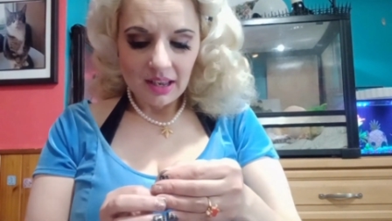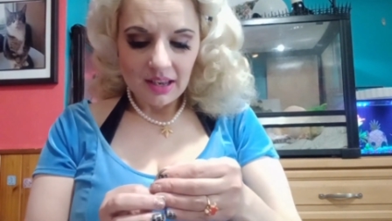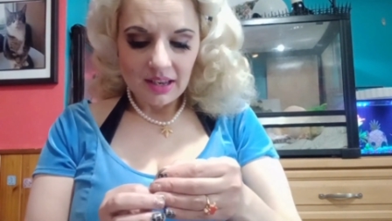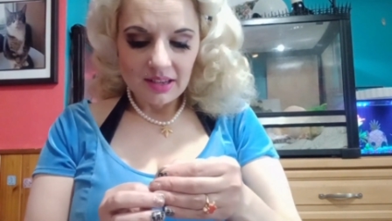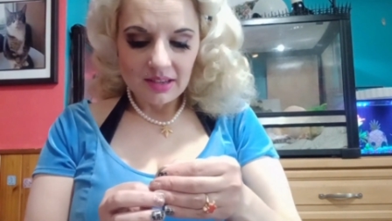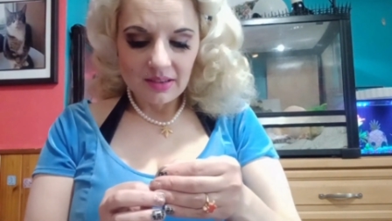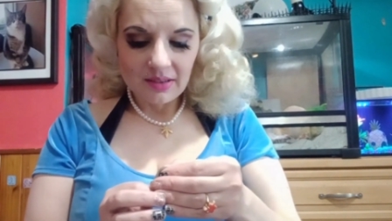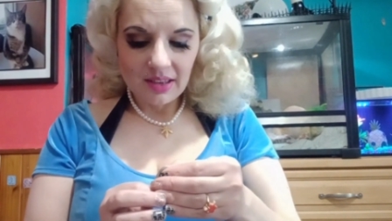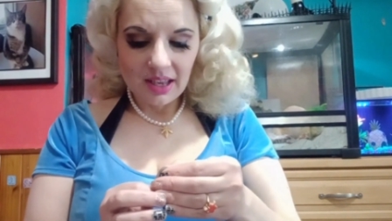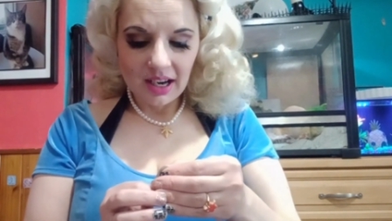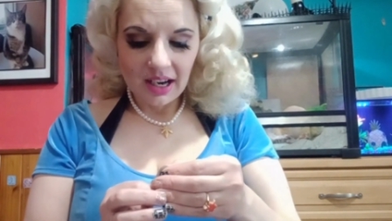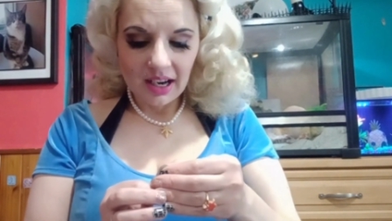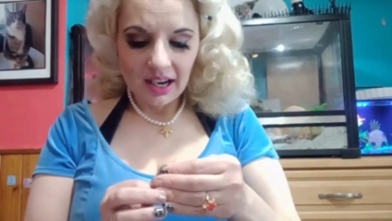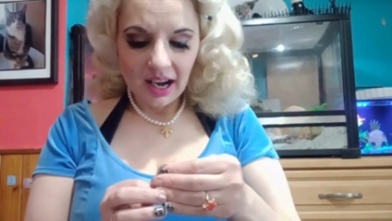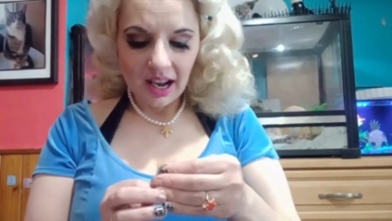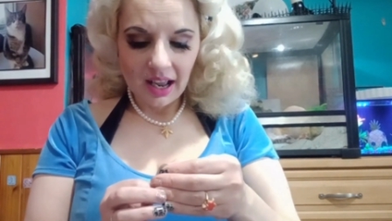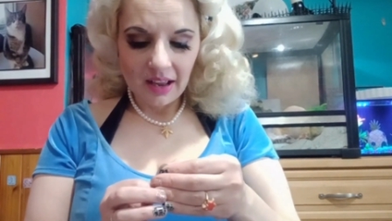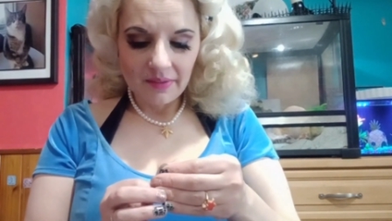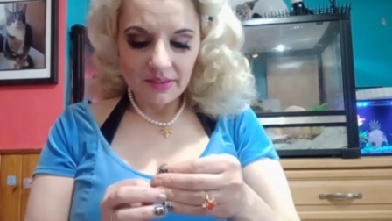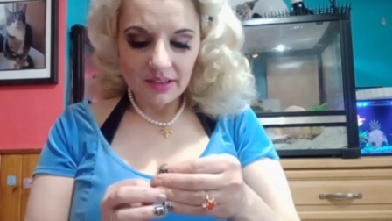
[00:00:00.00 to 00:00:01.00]
So then I'd
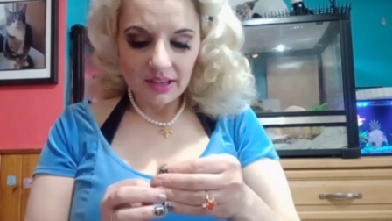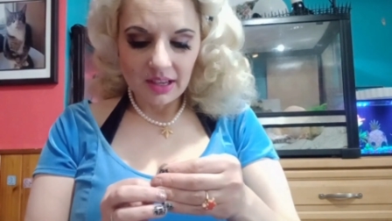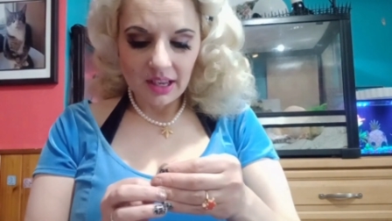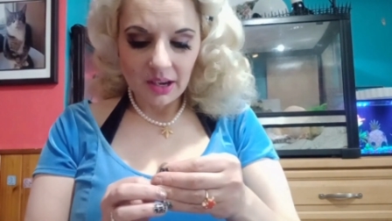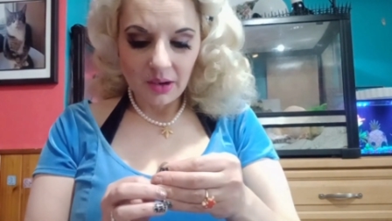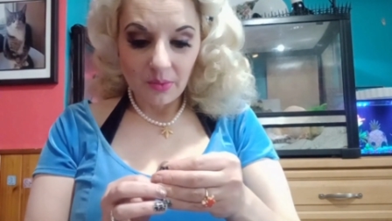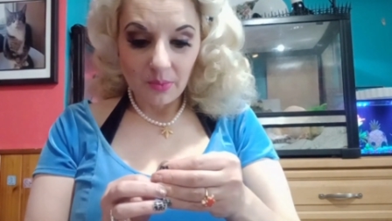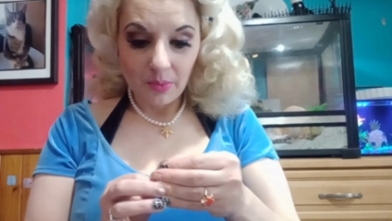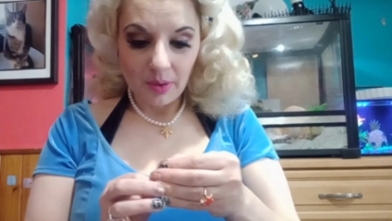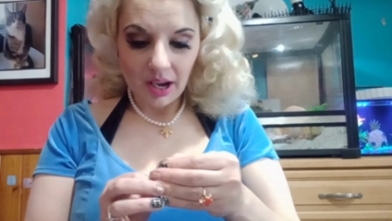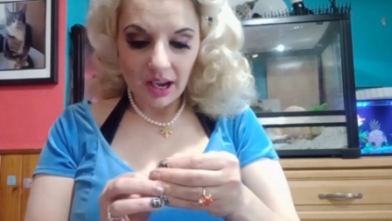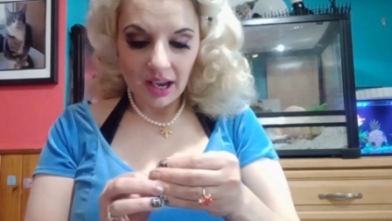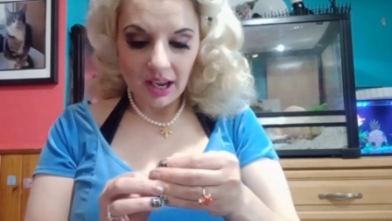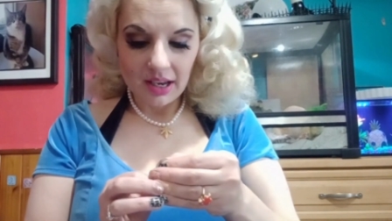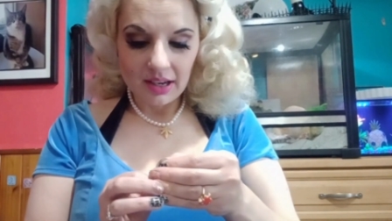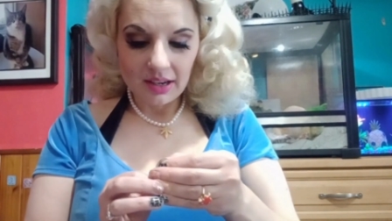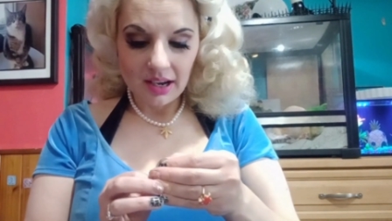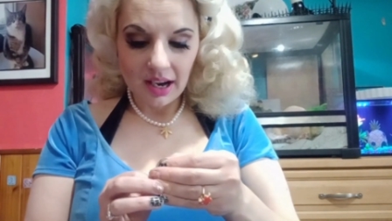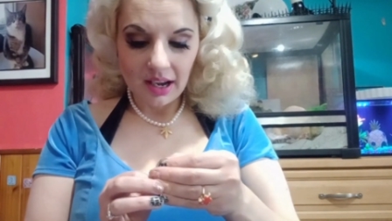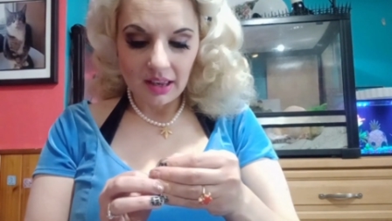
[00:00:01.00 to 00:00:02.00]
have to like wait
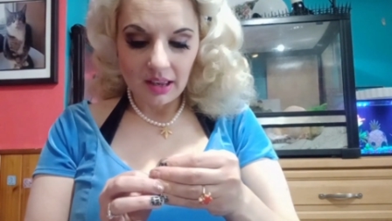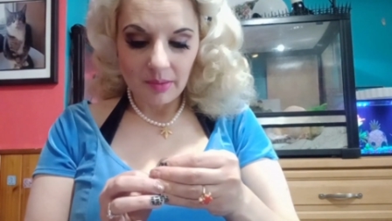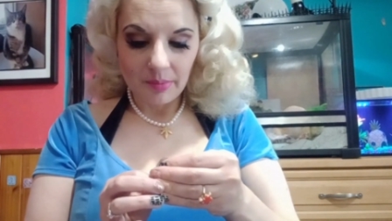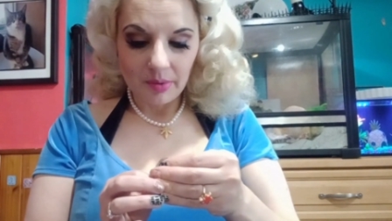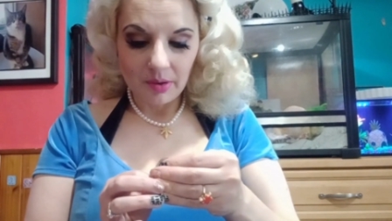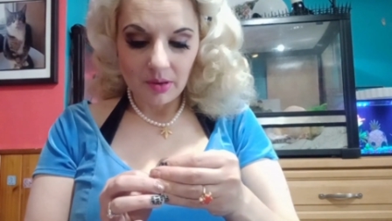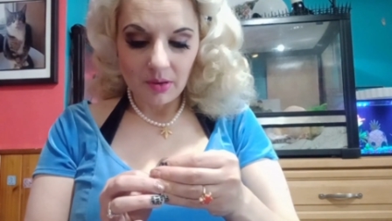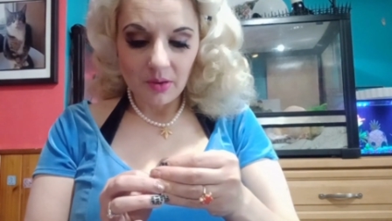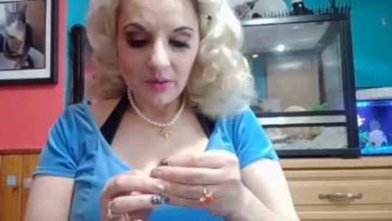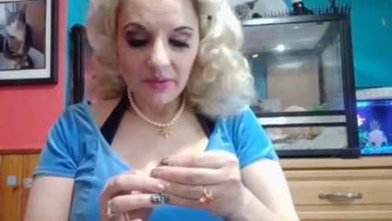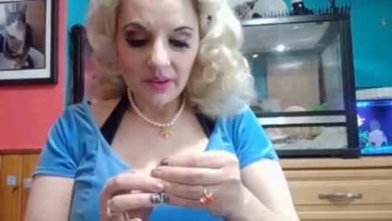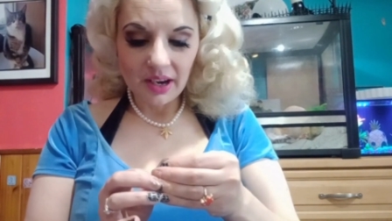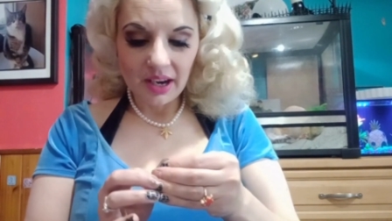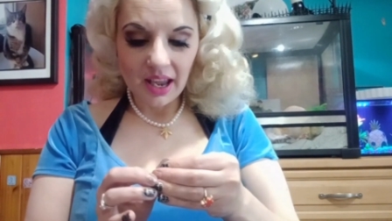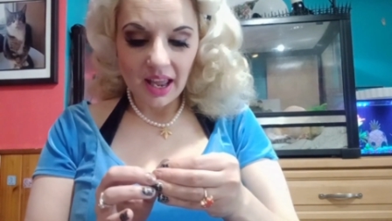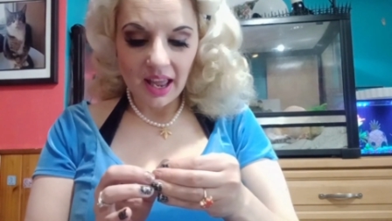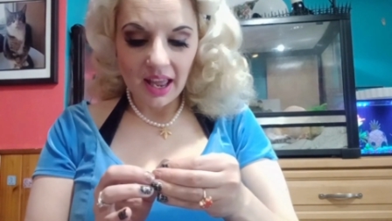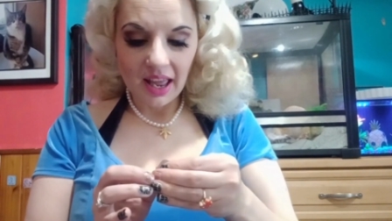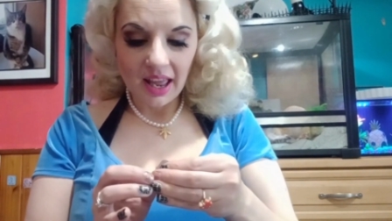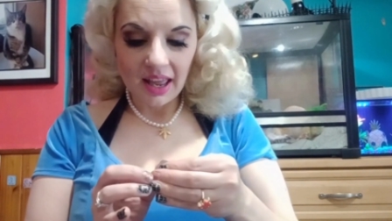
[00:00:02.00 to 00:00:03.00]
and dial up all over
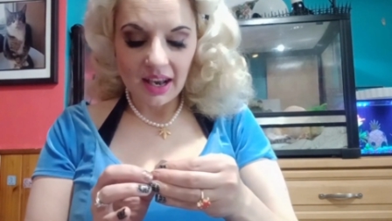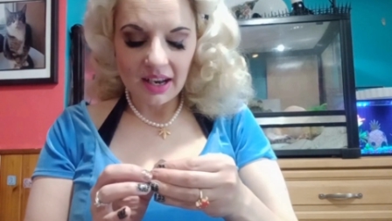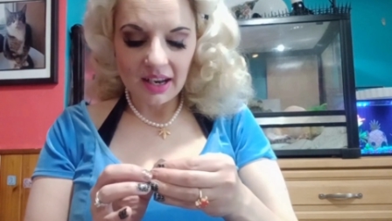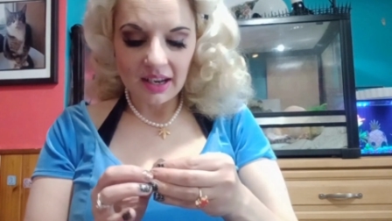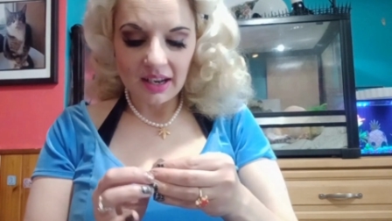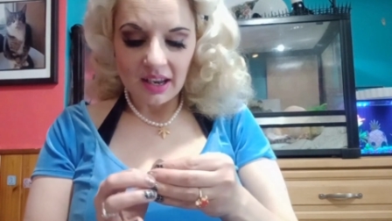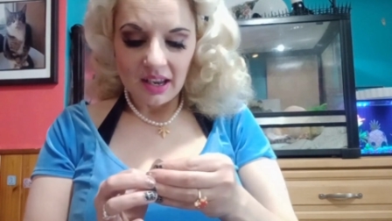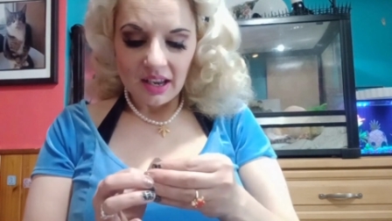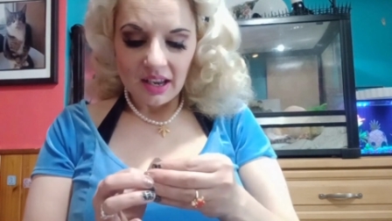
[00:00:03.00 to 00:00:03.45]
again. And